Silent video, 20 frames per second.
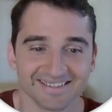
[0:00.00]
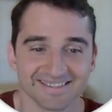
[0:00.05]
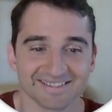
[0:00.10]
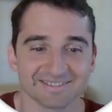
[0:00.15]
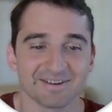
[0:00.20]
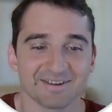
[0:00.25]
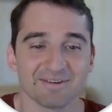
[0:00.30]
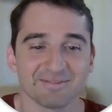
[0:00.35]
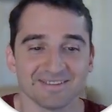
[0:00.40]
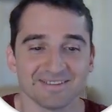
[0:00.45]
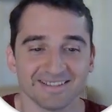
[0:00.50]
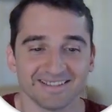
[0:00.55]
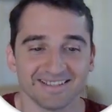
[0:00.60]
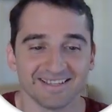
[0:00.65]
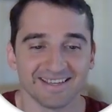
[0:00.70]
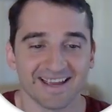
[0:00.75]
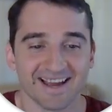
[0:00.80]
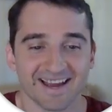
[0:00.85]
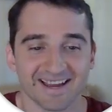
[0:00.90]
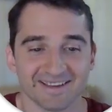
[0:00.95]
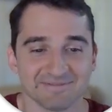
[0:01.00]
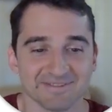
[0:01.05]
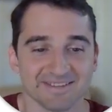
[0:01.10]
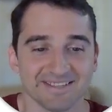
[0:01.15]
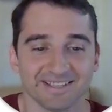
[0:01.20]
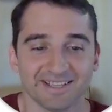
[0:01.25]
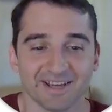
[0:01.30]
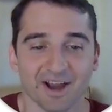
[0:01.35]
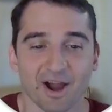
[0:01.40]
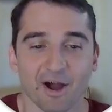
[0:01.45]
This is why we need AI.
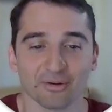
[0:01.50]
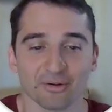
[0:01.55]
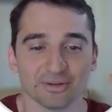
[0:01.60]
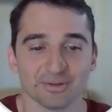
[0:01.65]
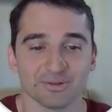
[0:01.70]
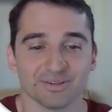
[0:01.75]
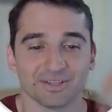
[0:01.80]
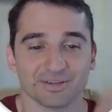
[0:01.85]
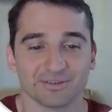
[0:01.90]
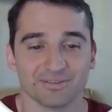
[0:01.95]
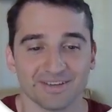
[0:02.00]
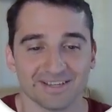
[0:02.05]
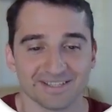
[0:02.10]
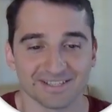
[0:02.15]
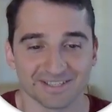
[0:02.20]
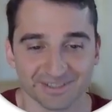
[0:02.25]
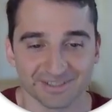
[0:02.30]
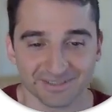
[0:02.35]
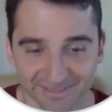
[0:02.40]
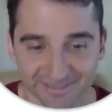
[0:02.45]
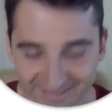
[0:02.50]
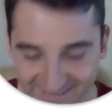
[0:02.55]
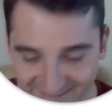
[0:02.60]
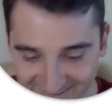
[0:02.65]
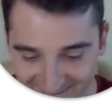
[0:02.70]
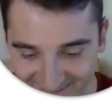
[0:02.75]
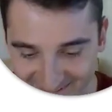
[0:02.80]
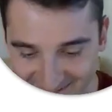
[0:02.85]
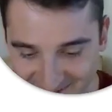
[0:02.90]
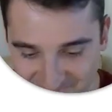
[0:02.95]
We need the audio interface too.
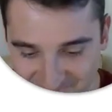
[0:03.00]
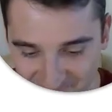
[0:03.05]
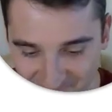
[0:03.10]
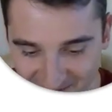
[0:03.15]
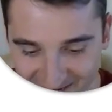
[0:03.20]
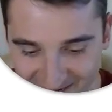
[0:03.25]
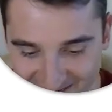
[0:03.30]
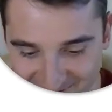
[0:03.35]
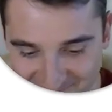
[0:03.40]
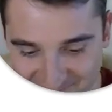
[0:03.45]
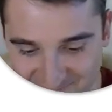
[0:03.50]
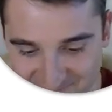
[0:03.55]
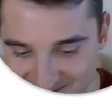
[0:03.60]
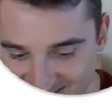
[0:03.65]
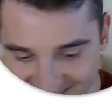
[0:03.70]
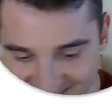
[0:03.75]
I keep